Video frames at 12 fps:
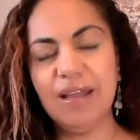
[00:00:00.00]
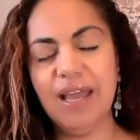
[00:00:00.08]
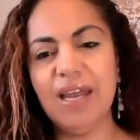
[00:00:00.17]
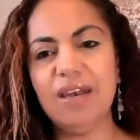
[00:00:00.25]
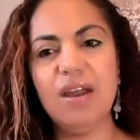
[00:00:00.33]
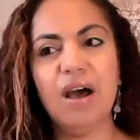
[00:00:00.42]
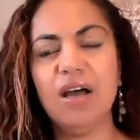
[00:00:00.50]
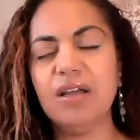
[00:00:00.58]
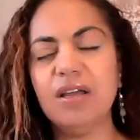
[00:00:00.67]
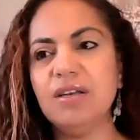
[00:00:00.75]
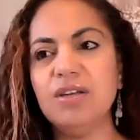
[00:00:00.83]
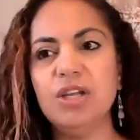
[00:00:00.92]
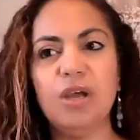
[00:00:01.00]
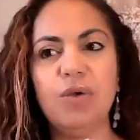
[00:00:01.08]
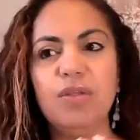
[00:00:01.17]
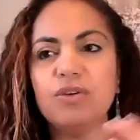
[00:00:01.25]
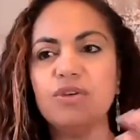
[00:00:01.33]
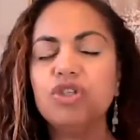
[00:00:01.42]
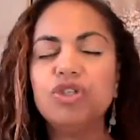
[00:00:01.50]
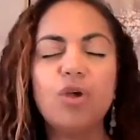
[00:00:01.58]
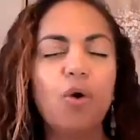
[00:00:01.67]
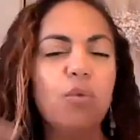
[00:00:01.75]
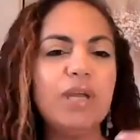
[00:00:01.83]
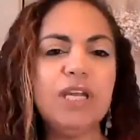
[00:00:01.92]
And not, you know, there's
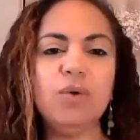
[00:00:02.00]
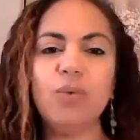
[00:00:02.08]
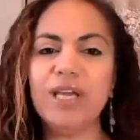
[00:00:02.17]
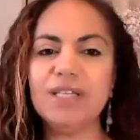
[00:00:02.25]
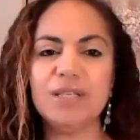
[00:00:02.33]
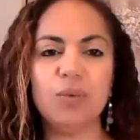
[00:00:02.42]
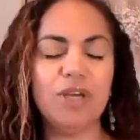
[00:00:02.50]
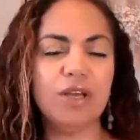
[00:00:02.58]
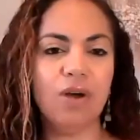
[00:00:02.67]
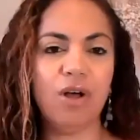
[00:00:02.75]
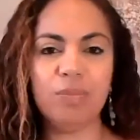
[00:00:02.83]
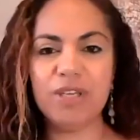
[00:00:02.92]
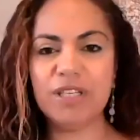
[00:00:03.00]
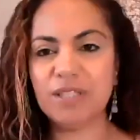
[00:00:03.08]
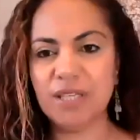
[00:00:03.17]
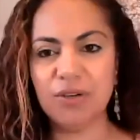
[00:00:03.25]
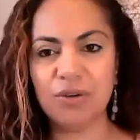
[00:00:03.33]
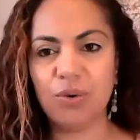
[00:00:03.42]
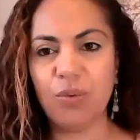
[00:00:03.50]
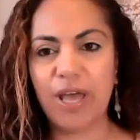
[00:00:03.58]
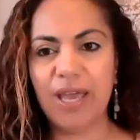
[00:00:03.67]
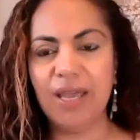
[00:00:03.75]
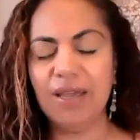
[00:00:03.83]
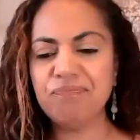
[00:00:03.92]
so many ways that we can all be steered
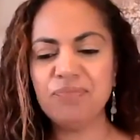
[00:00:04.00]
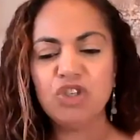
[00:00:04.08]
away.